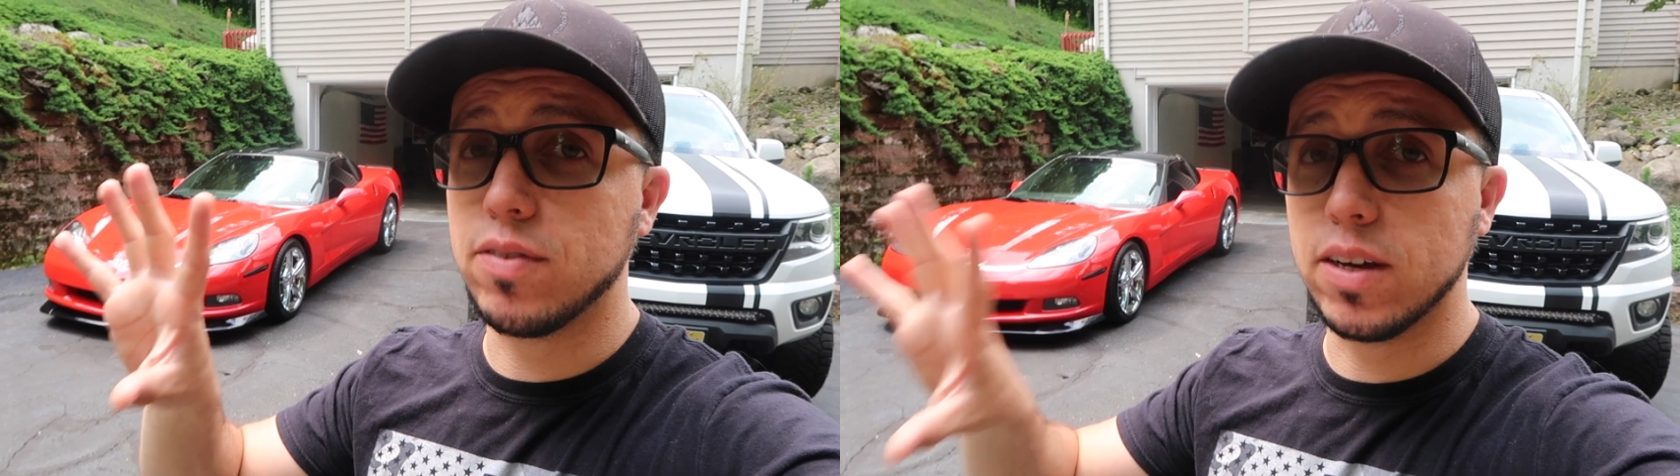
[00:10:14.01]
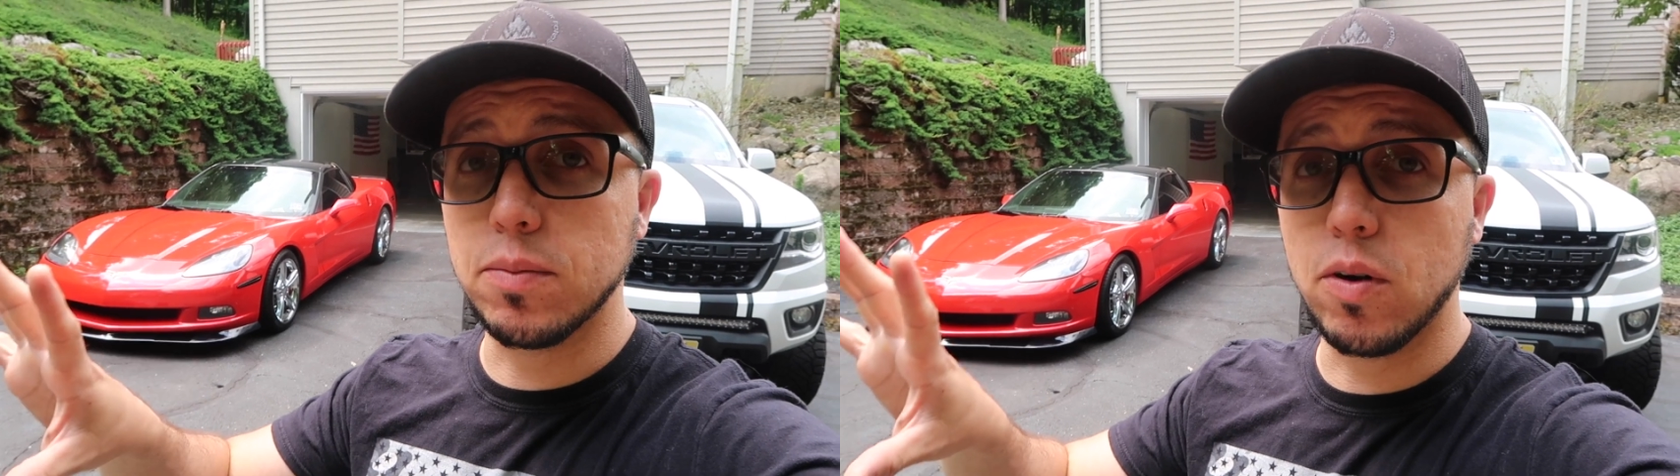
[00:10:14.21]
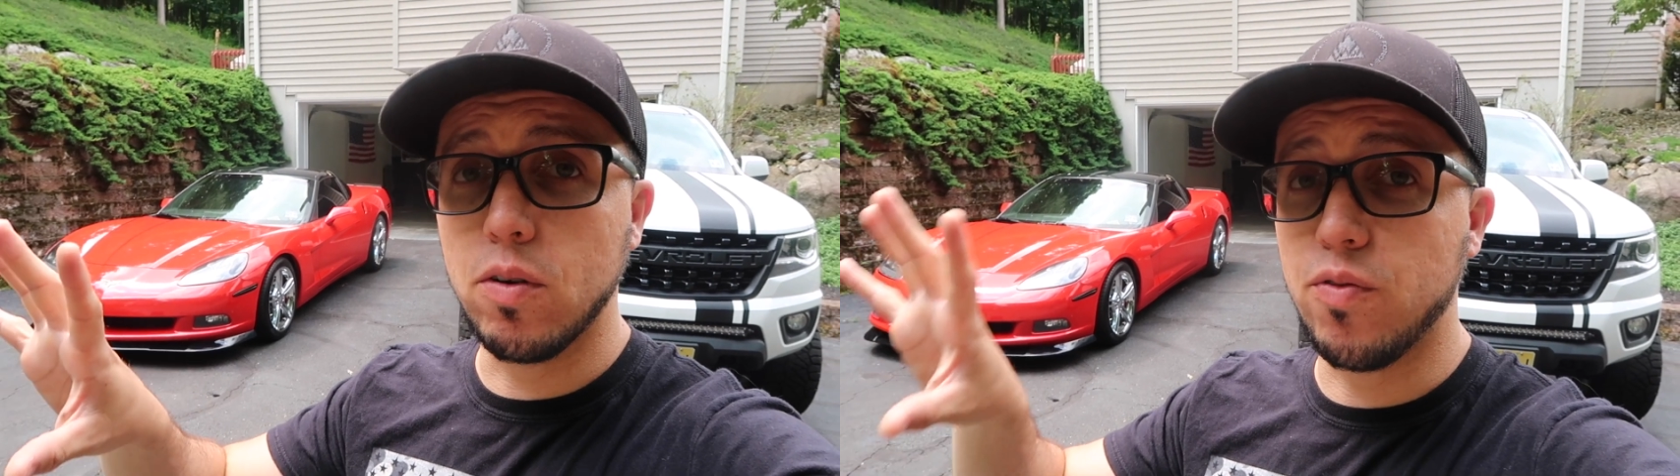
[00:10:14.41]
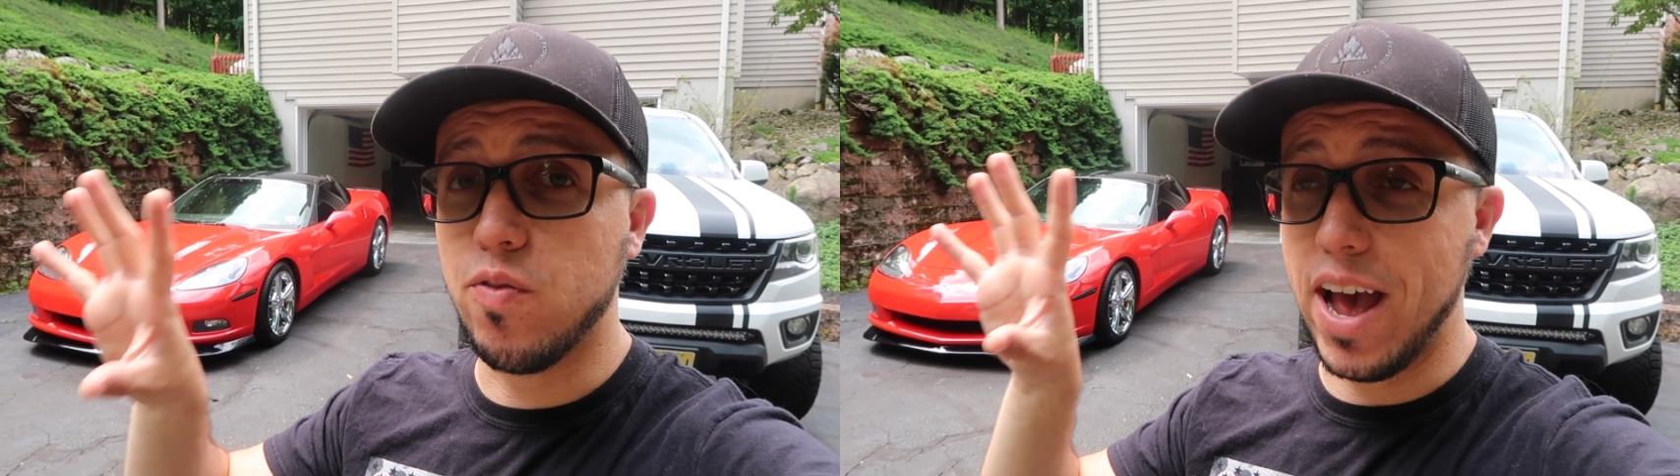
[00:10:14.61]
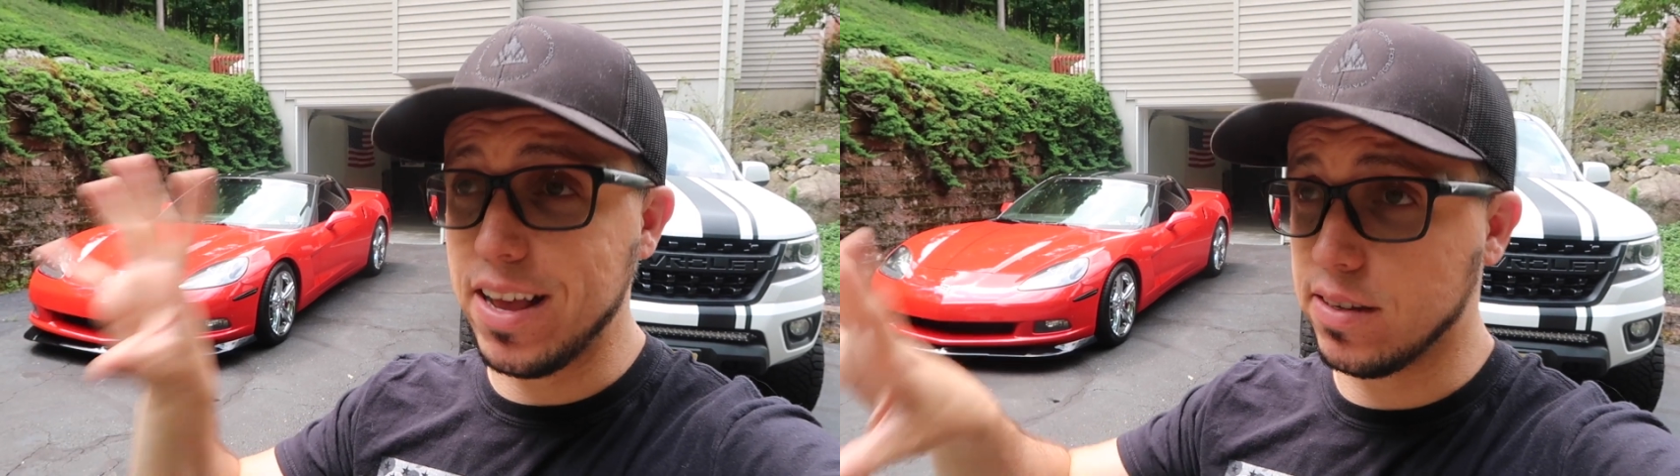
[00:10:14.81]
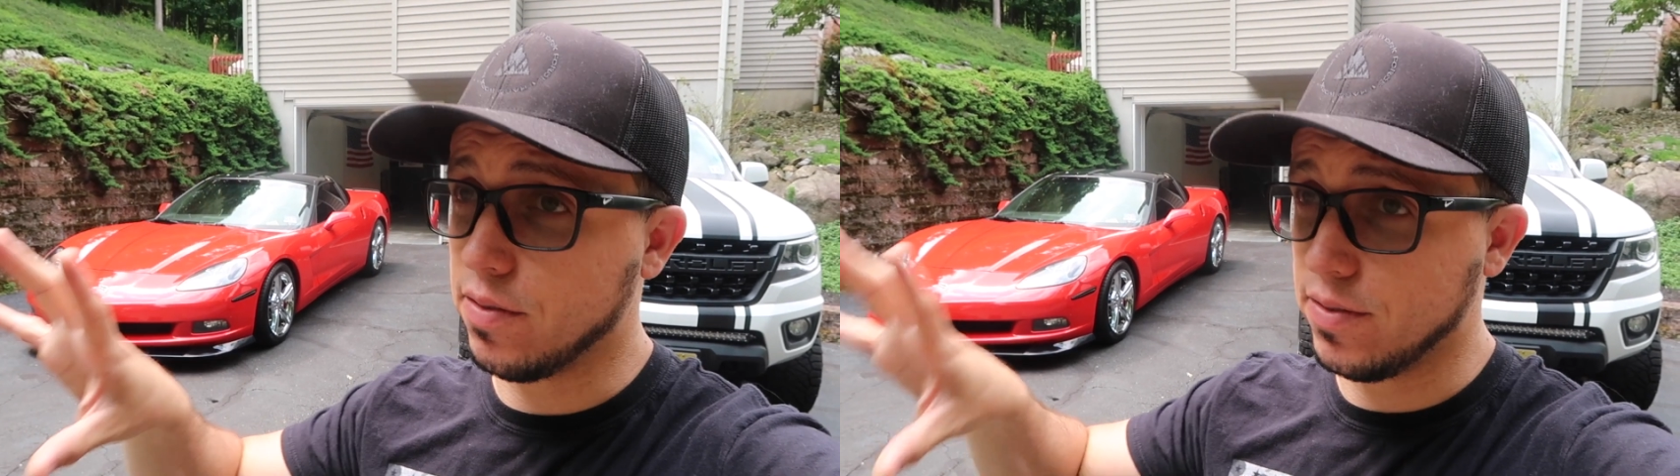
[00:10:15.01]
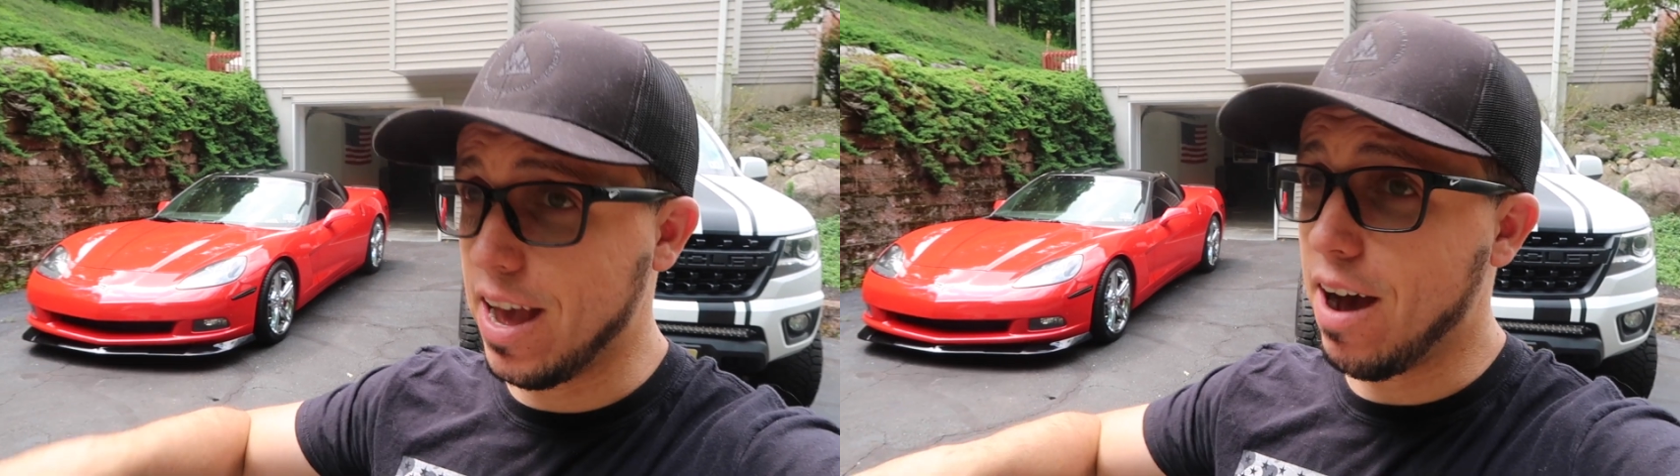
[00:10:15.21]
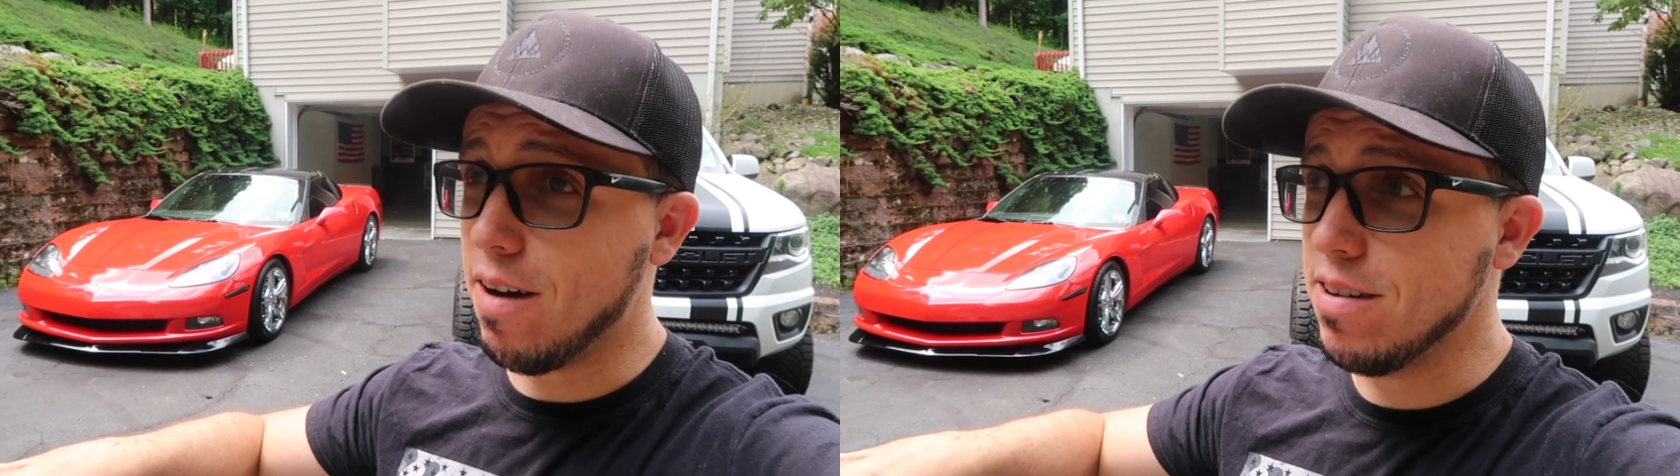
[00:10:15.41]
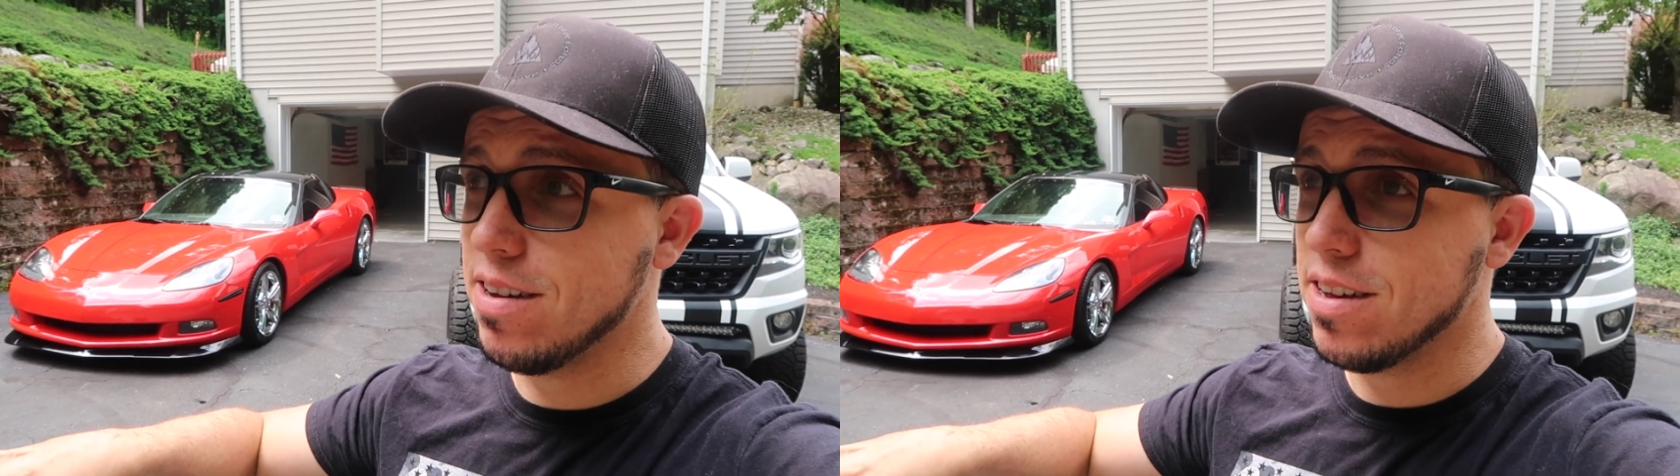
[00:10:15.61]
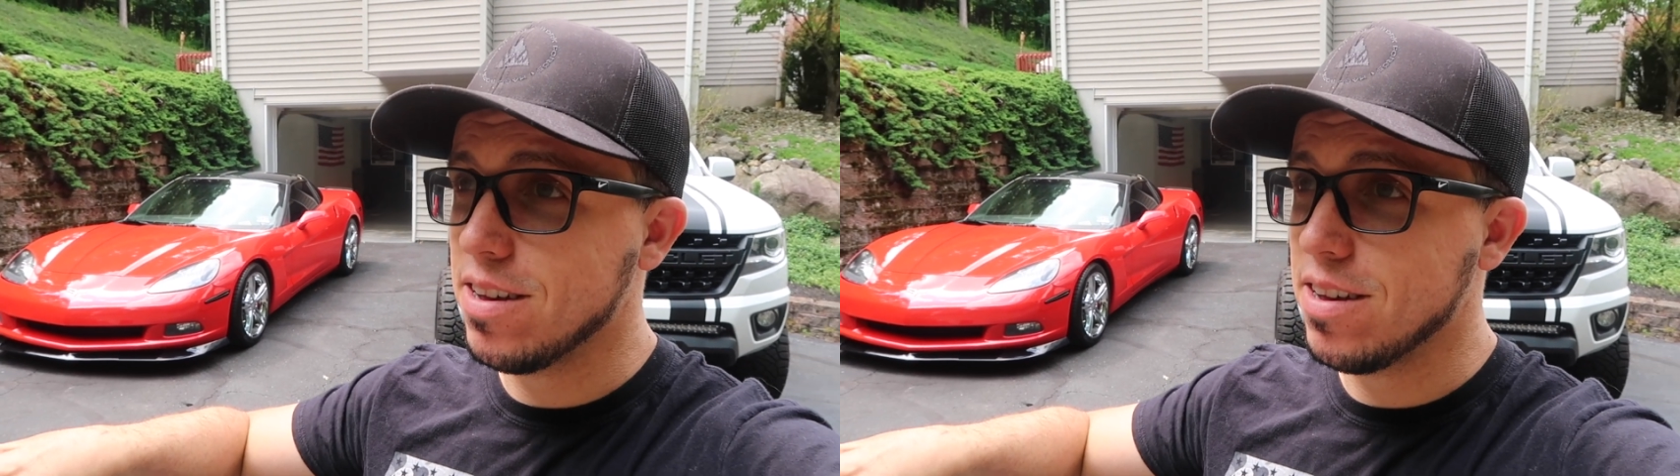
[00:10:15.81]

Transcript: available as of now